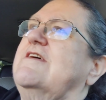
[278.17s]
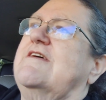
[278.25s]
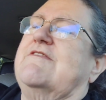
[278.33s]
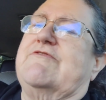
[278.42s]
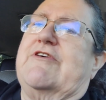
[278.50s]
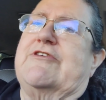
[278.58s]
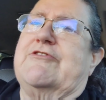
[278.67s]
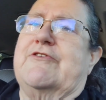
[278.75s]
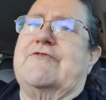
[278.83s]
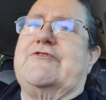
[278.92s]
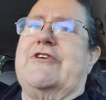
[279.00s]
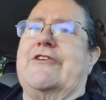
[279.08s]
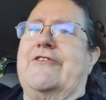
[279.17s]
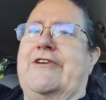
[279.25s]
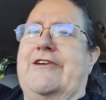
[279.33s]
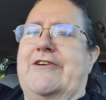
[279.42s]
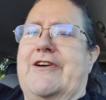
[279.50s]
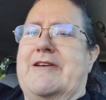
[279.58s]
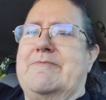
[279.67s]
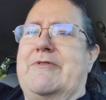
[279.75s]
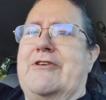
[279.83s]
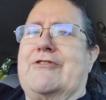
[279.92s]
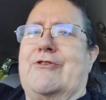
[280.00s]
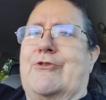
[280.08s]
If they served dinner here, I'd
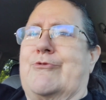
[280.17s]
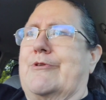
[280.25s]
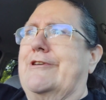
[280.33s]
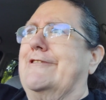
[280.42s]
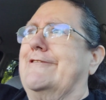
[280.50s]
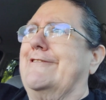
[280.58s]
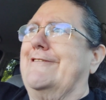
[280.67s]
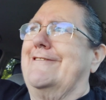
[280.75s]
be so thrilled.